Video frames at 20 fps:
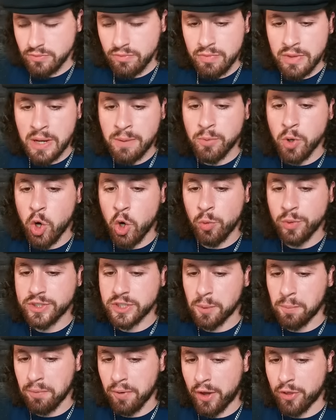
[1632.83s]
I'm going with
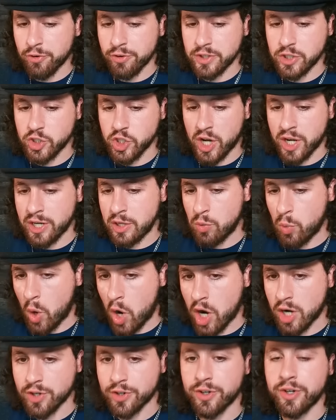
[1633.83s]
the brother of Johnny
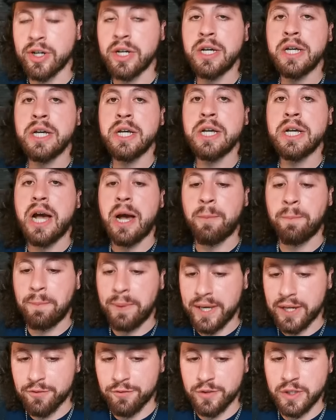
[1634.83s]
Walker. I'm
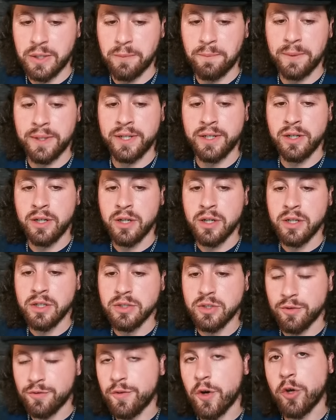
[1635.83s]
pick flipping
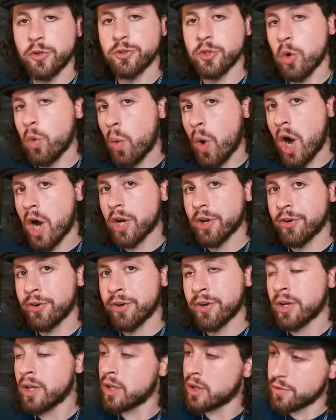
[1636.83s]
to Valter
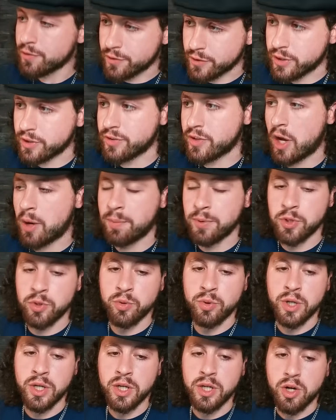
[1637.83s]
Walker for the W
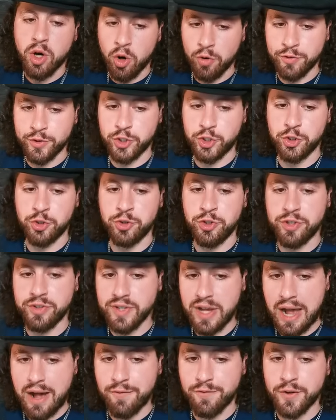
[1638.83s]
over Junior
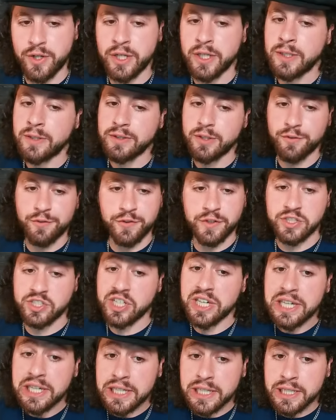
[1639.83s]
Tafa. The
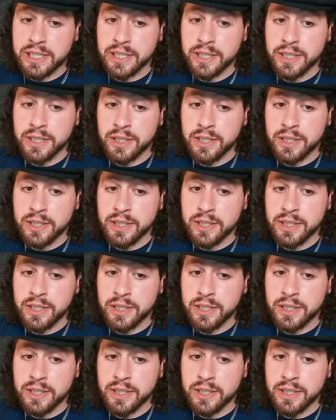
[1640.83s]
physique,